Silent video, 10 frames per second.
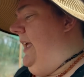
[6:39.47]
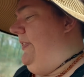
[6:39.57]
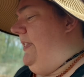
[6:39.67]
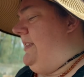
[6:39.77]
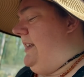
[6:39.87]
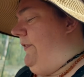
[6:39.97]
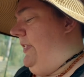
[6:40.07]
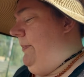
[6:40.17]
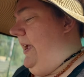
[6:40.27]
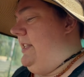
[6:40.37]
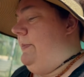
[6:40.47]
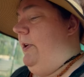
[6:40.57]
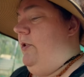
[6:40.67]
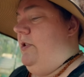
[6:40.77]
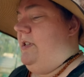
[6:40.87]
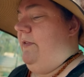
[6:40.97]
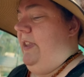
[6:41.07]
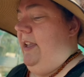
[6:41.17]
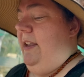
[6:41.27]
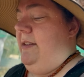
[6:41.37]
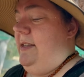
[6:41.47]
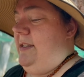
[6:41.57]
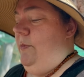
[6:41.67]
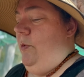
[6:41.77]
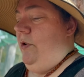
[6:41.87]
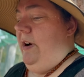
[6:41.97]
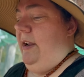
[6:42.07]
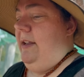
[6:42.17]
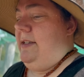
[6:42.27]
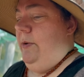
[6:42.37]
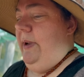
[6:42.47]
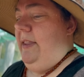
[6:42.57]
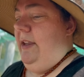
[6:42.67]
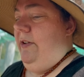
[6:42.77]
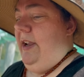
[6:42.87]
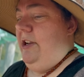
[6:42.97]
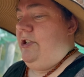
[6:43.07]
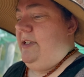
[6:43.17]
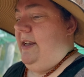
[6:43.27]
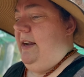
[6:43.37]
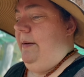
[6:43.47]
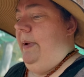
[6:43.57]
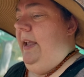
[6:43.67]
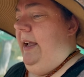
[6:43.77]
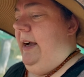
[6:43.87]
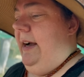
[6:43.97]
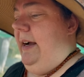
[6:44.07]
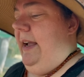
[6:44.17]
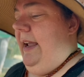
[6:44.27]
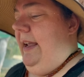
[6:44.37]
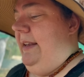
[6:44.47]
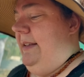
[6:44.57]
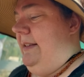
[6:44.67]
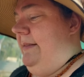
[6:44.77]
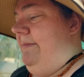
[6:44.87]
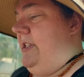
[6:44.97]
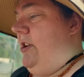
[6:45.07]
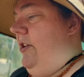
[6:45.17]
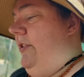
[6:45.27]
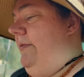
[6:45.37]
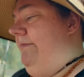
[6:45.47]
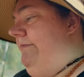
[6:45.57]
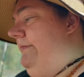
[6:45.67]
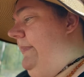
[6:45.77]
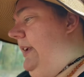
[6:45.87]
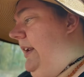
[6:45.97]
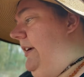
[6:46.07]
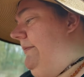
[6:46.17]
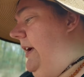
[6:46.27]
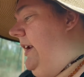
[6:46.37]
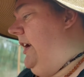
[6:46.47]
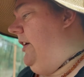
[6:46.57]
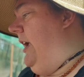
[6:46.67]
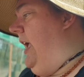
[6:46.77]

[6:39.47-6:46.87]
than the stuff in the beds because of the inconsistent watering until we get the irrigation set up, and so, I don't know,